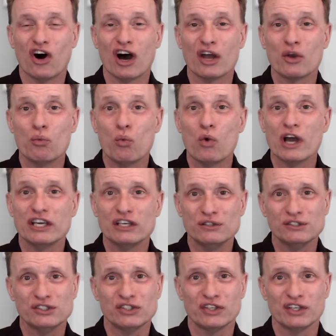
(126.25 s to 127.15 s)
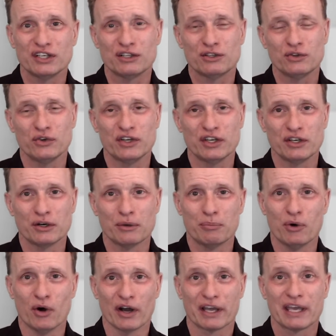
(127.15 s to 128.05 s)
on what you should include in your
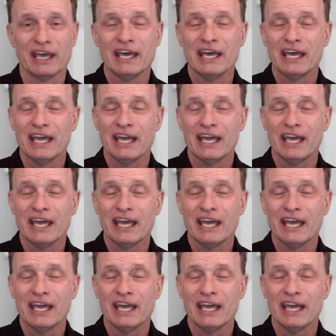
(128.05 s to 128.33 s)
book.